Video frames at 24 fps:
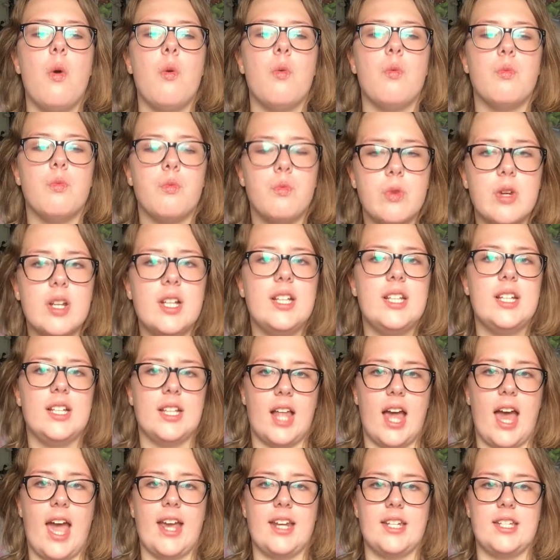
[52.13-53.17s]
really
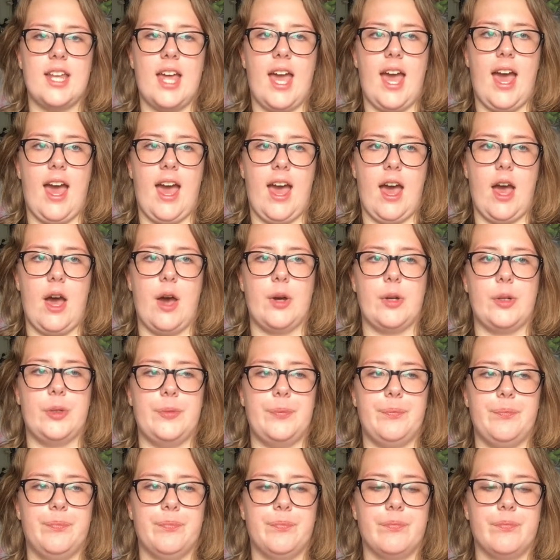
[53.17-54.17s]
liked how